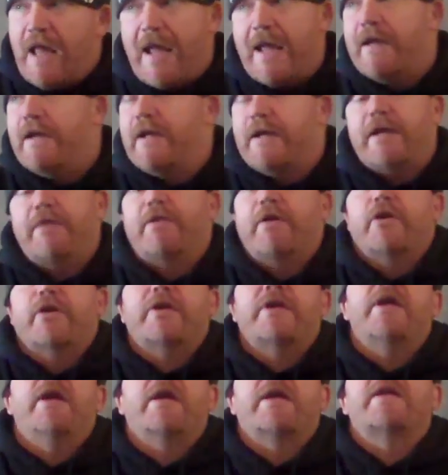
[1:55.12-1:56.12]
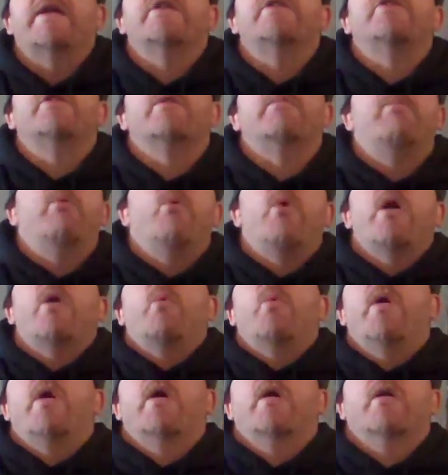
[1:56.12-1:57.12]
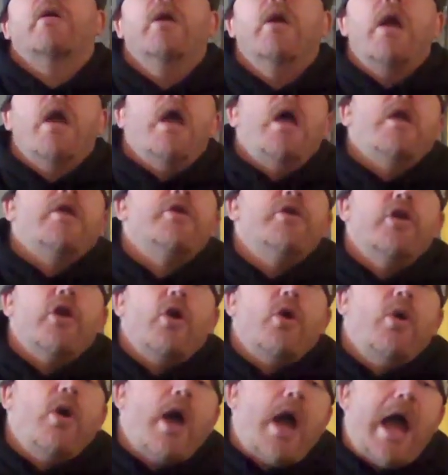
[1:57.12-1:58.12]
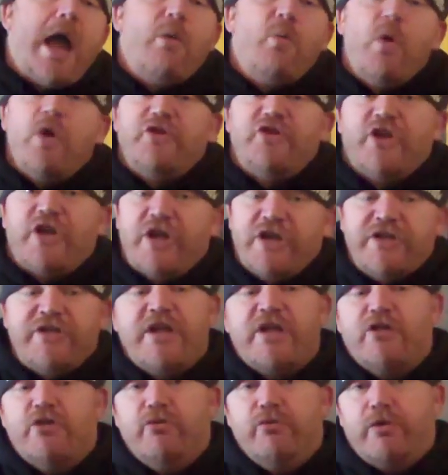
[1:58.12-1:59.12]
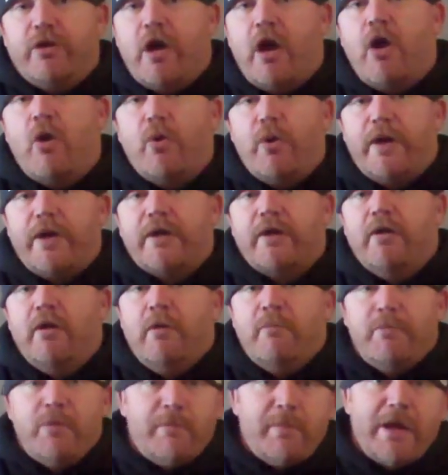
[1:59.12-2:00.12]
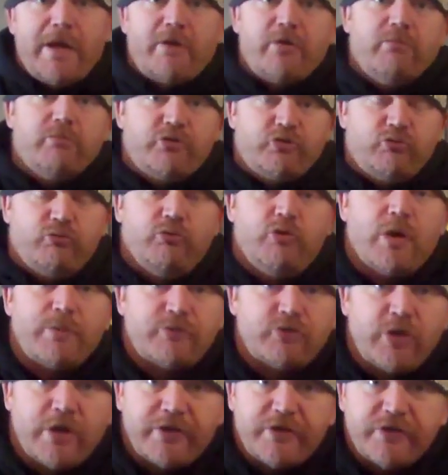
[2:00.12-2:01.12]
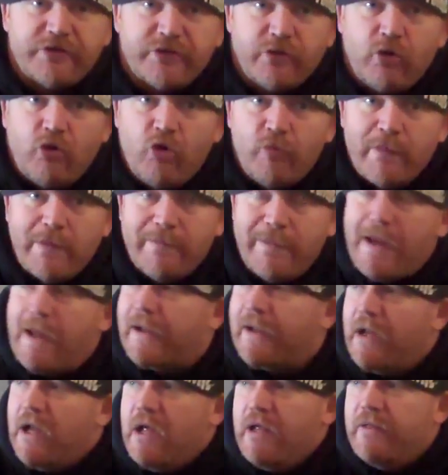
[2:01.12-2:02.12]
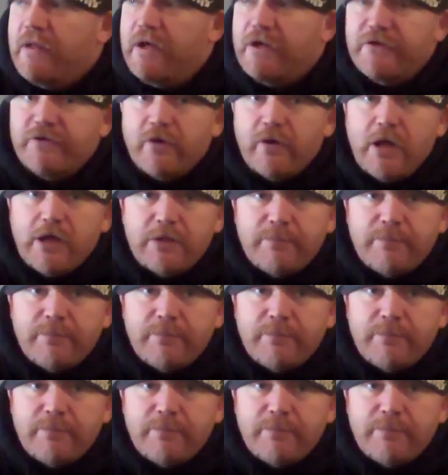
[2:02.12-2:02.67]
and it gets to the point where I want to continue going, but my grip strength is going to hold me back. Then it's all